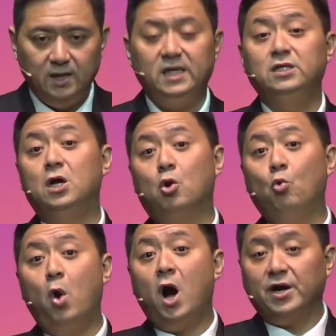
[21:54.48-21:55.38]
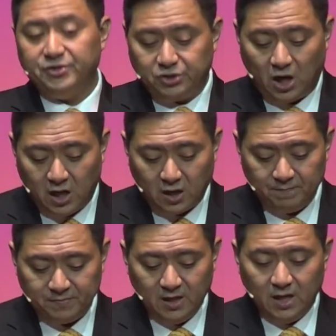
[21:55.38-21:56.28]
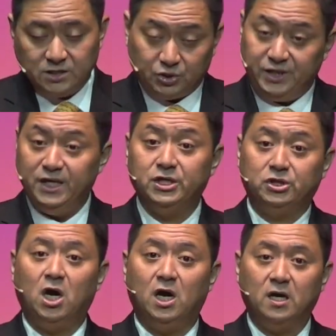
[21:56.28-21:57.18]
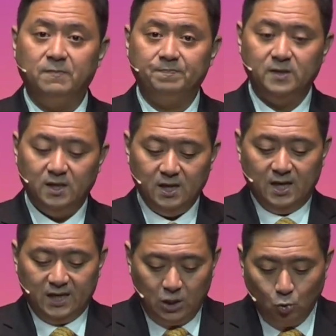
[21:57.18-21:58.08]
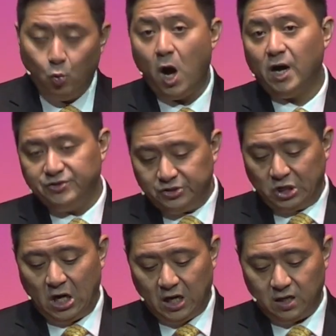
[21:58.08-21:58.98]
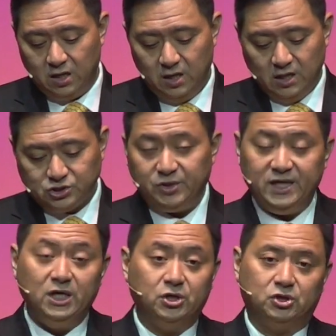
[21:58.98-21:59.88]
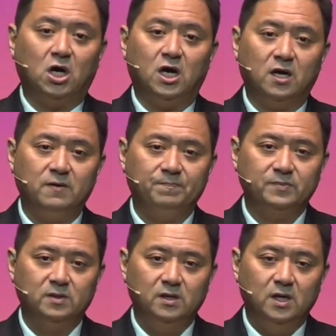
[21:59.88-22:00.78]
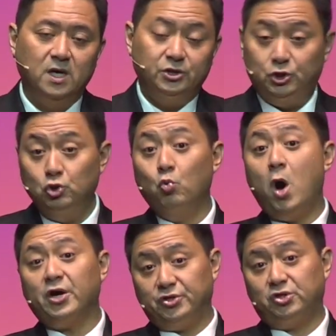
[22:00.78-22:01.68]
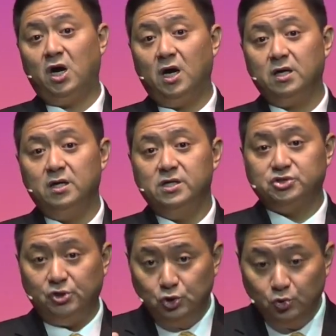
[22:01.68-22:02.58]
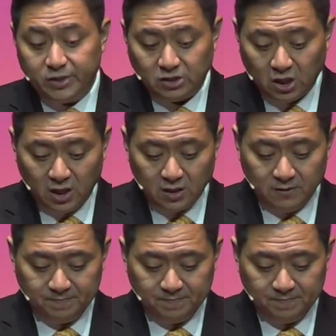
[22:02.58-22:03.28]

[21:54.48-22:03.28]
Enoch walked the talk so he could talk. He walked the talk so he could talk. Do you walk the talk so you can talk?